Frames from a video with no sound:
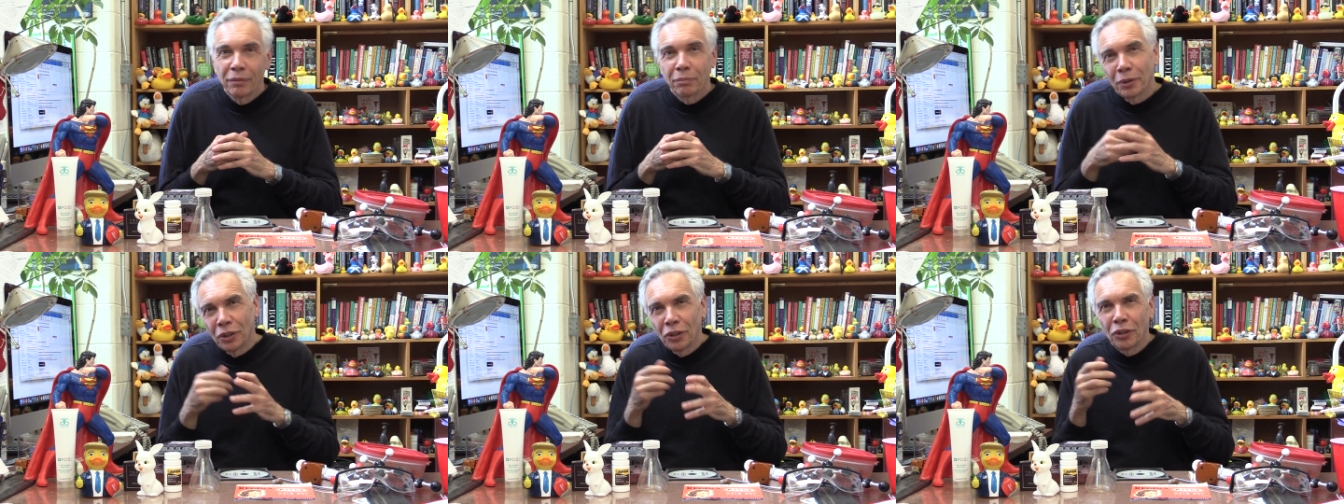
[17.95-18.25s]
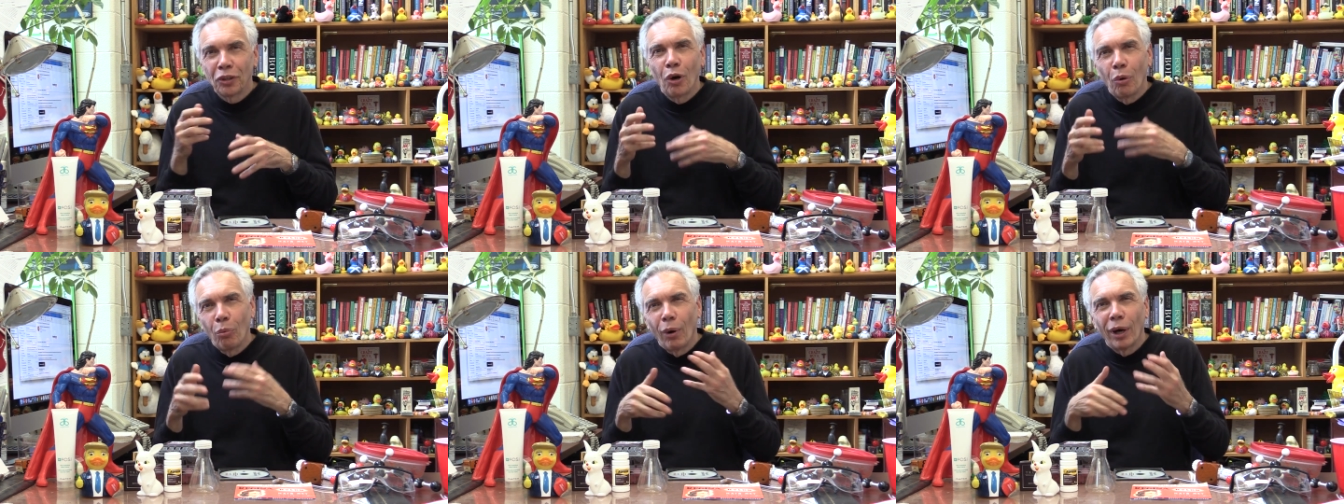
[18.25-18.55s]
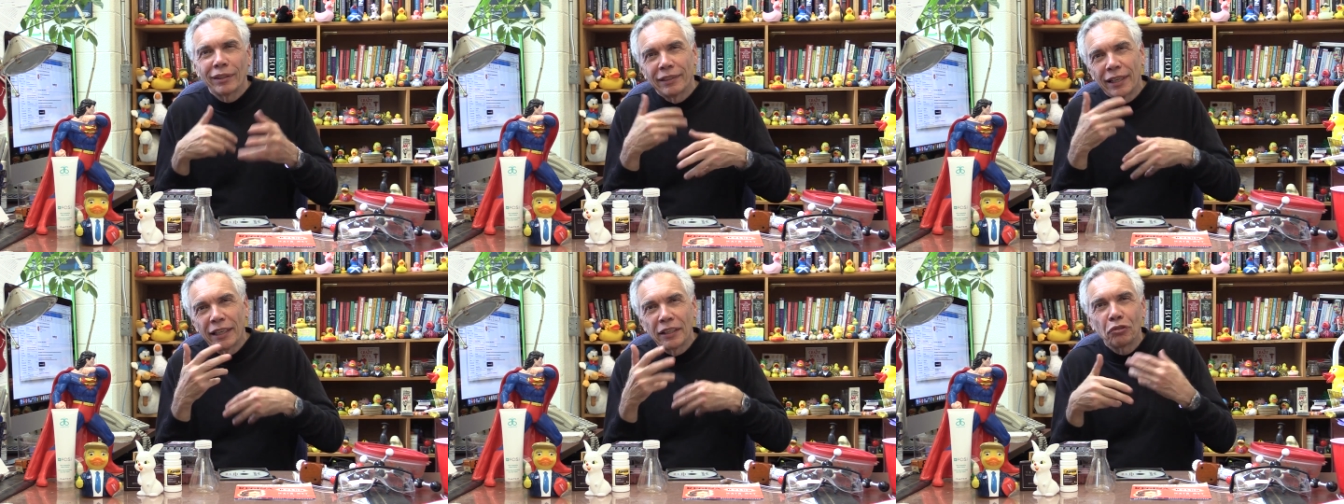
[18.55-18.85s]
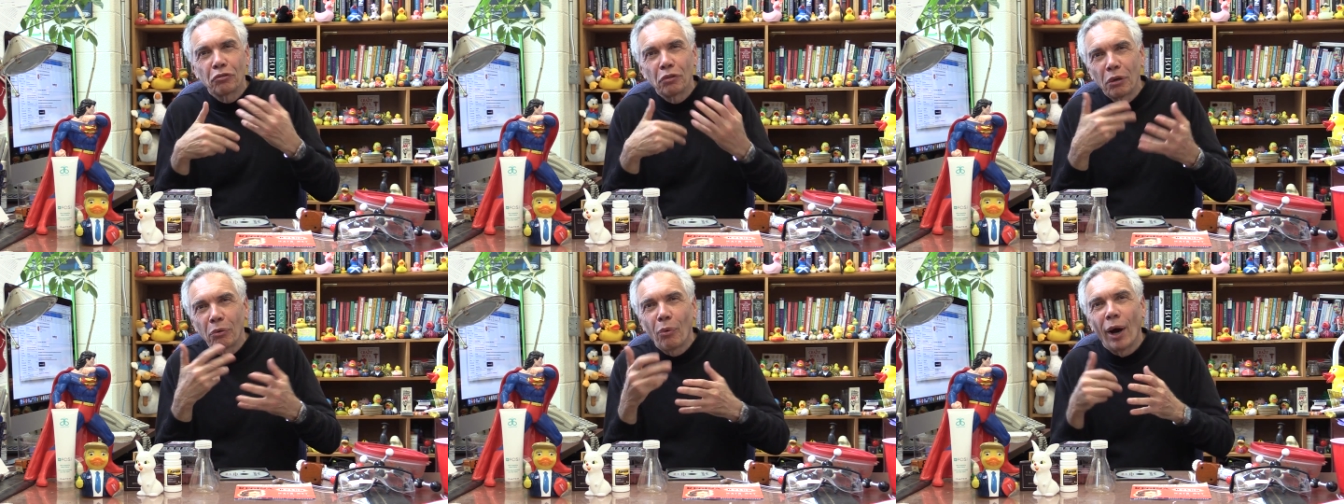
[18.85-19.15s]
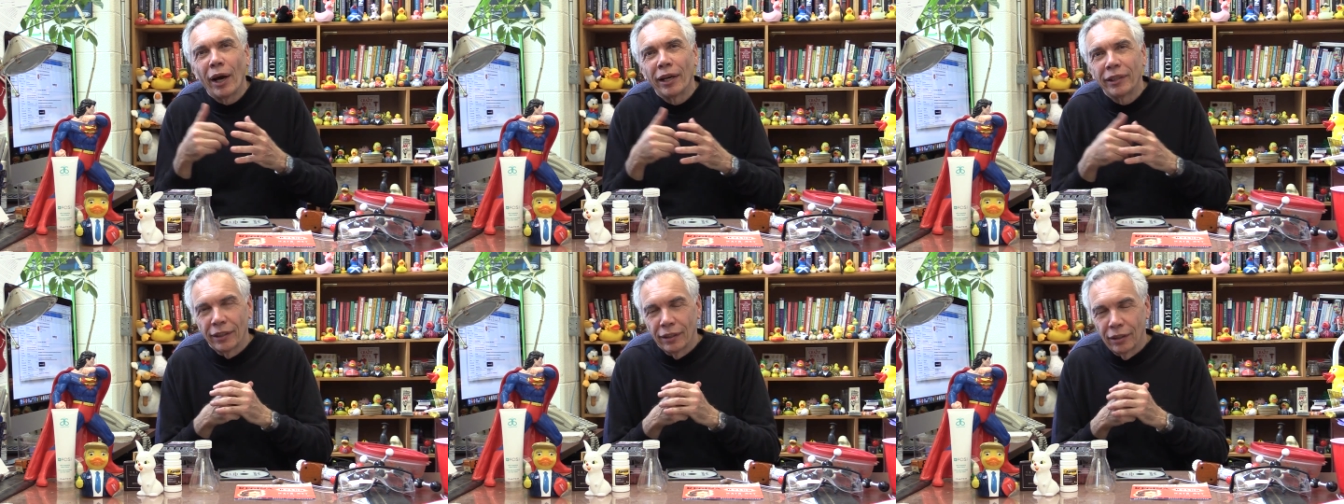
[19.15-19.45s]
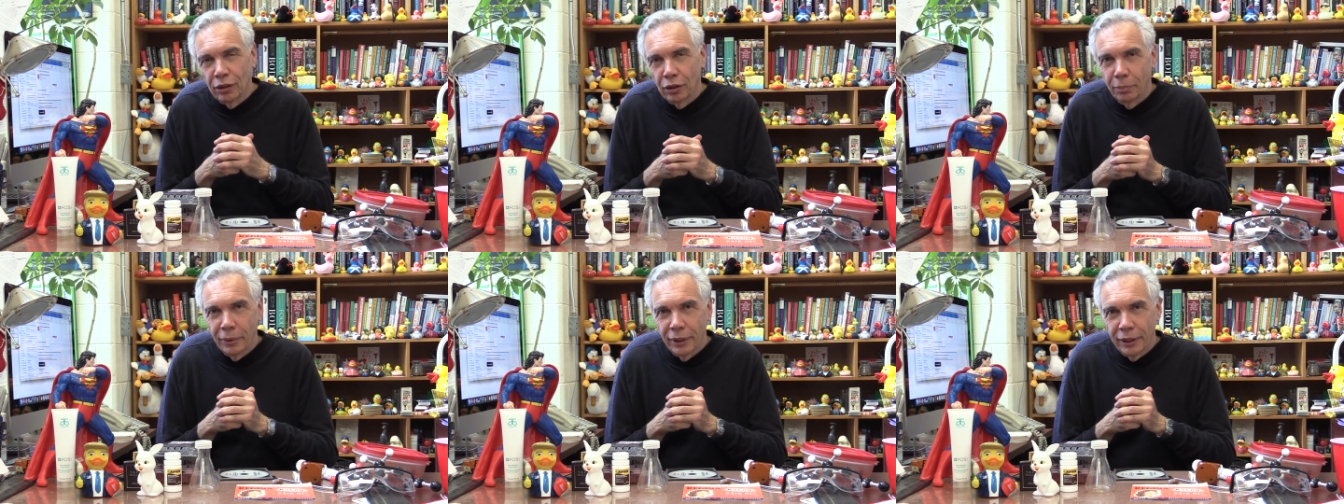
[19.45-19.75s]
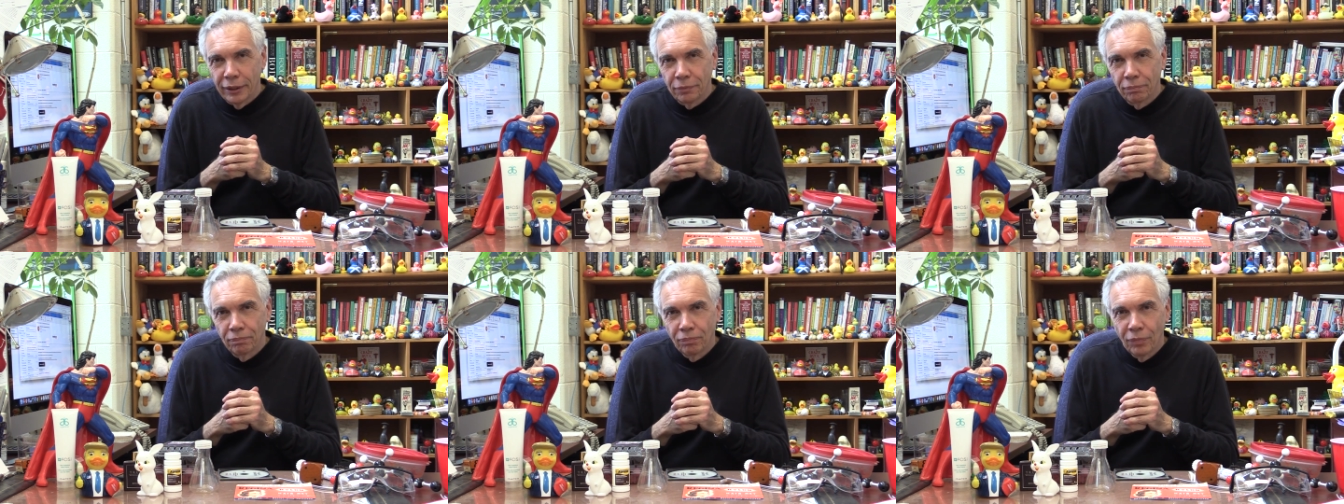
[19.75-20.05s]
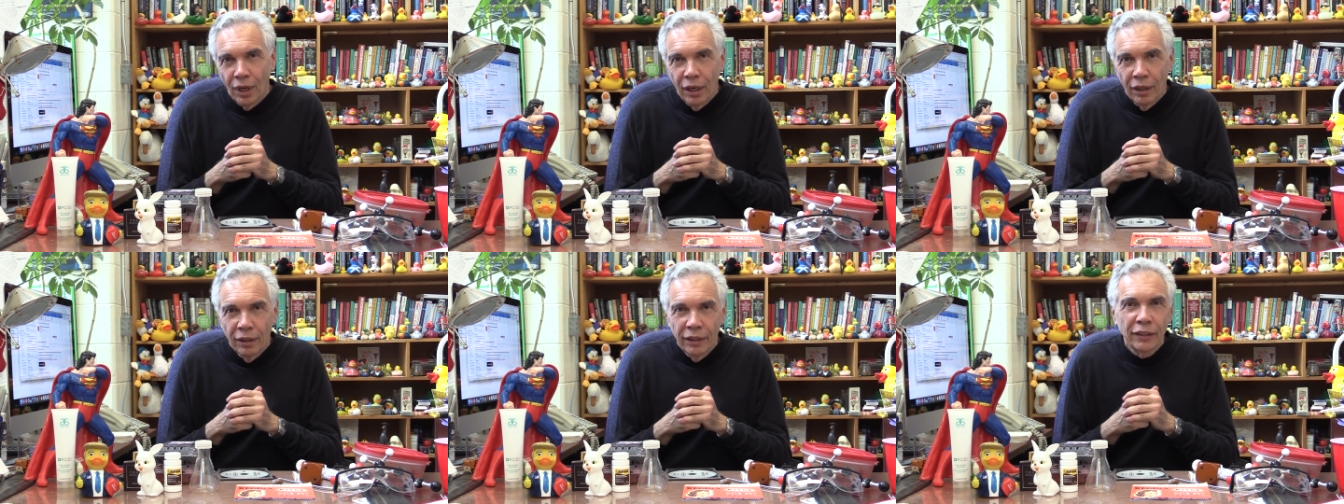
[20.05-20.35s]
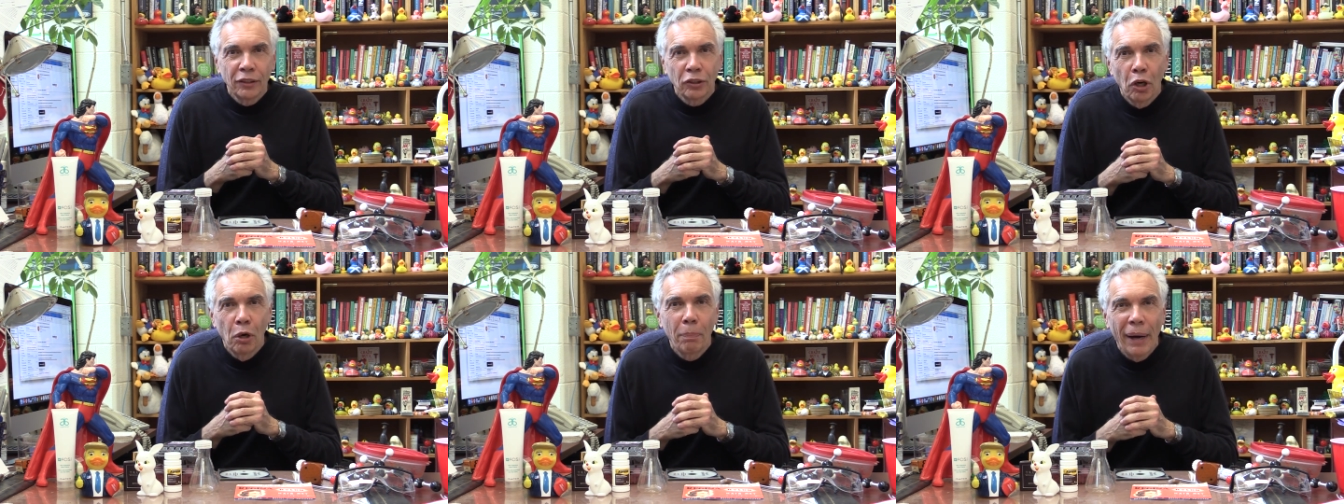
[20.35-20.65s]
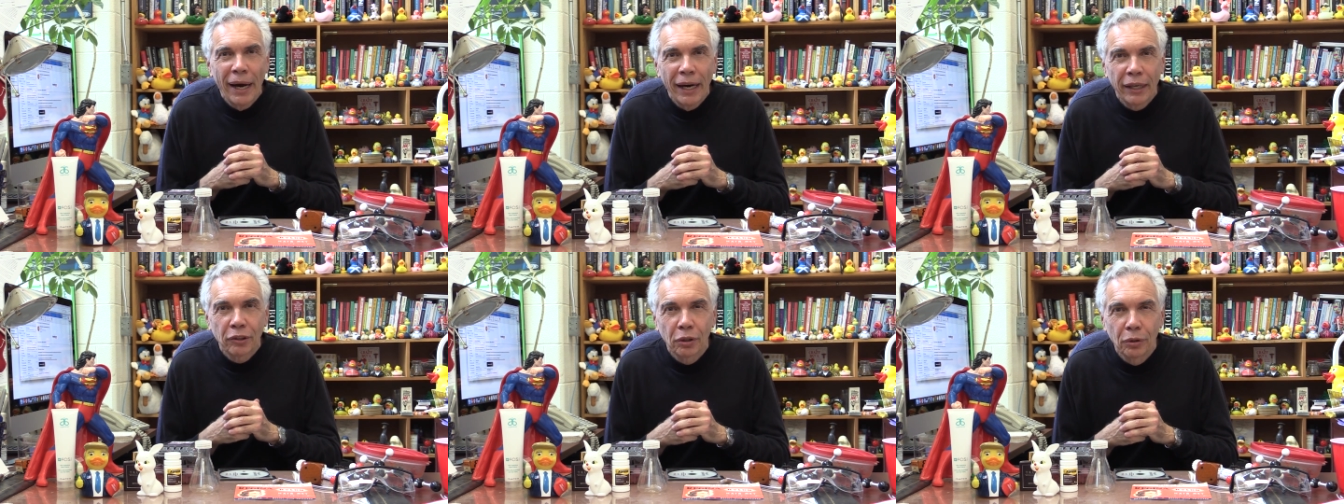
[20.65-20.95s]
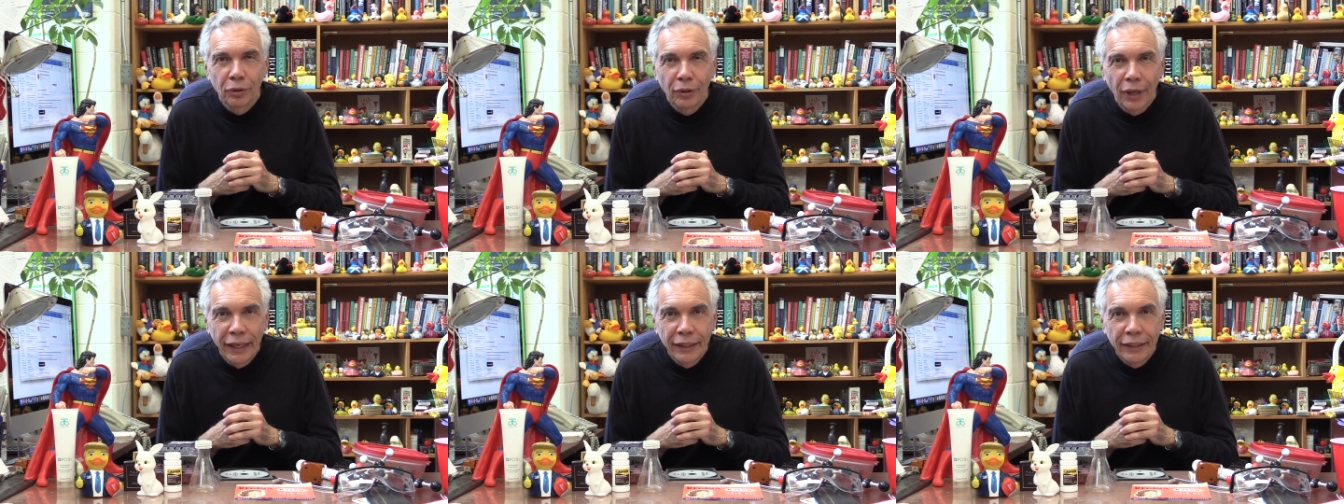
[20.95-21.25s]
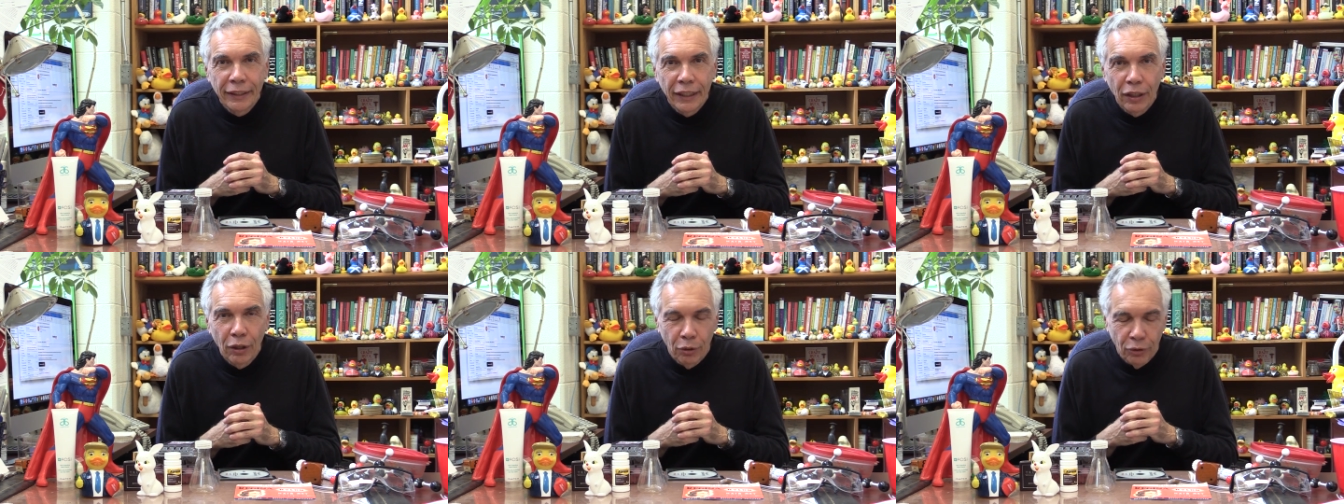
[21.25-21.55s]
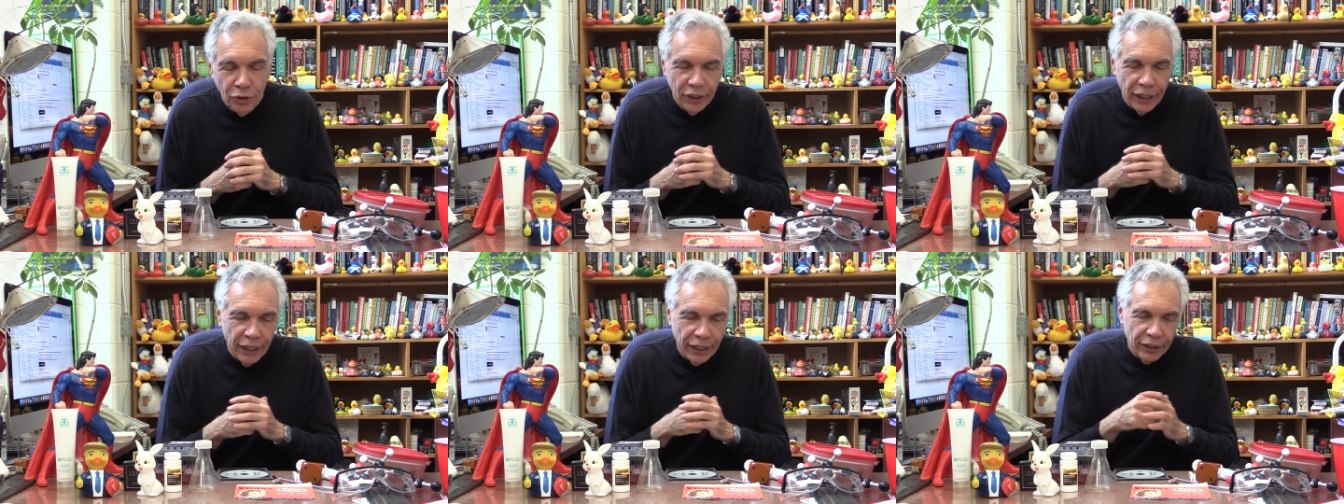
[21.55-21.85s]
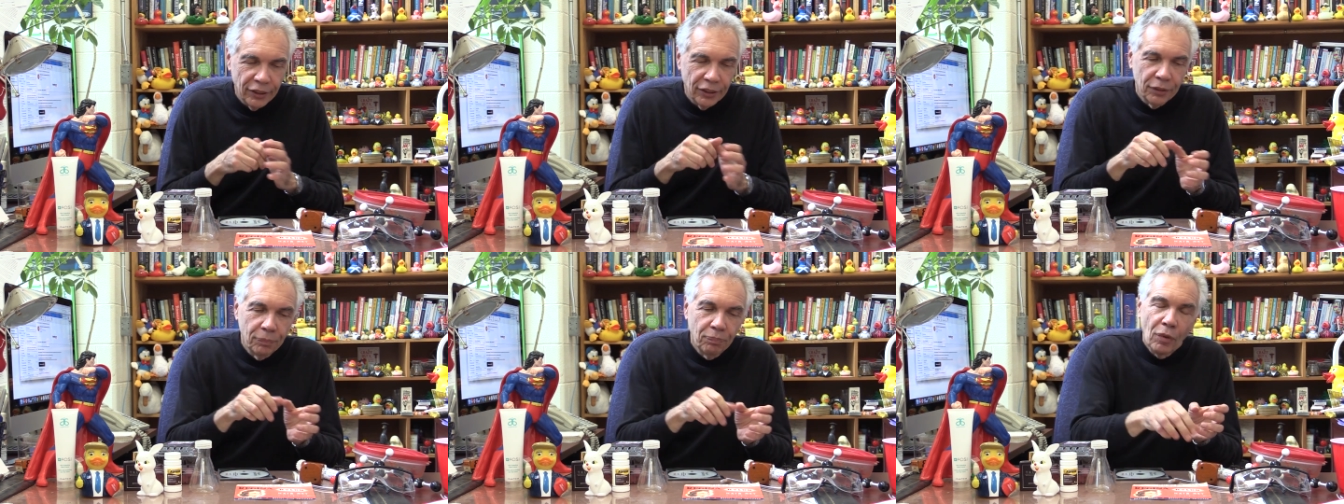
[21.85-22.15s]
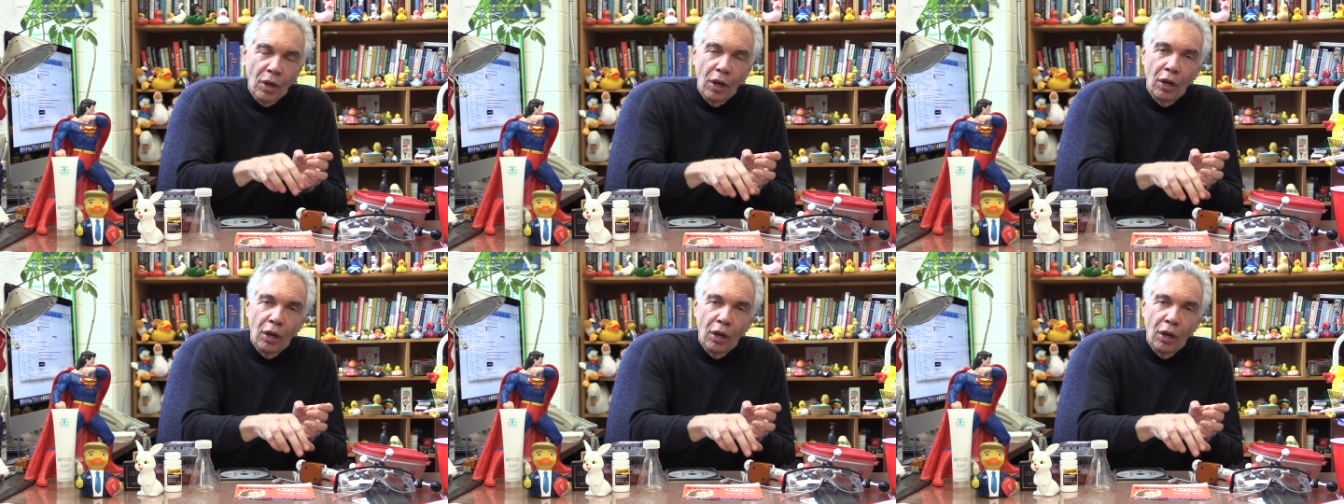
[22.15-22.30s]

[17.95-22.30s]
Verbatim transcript: But you know what? Let's rewind a little bit. Let's go back to 1906.